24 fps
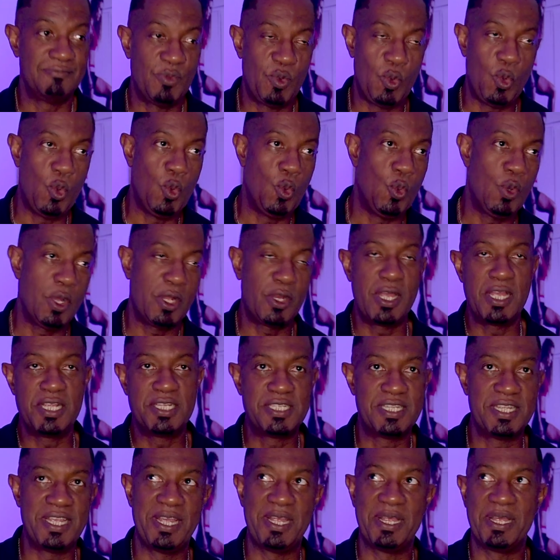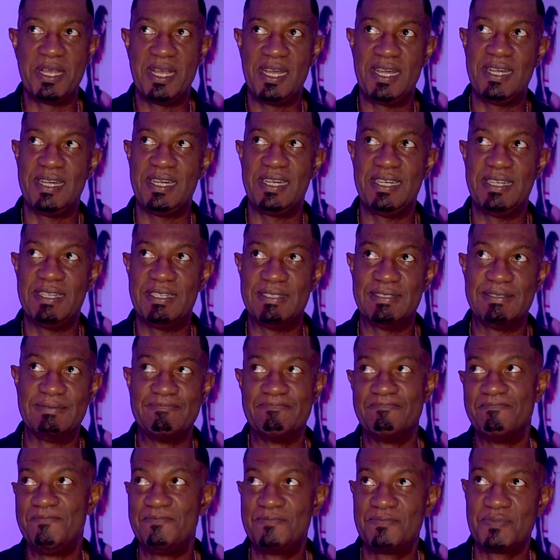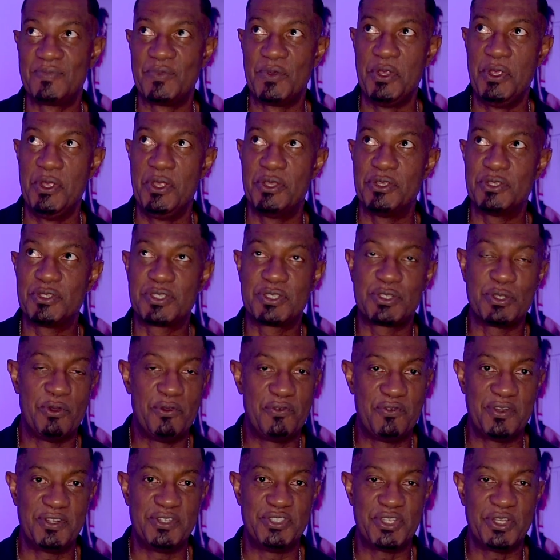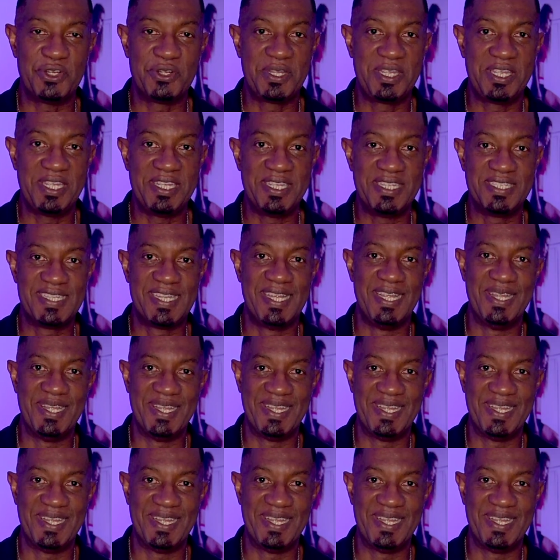what do I say, sofa junkies,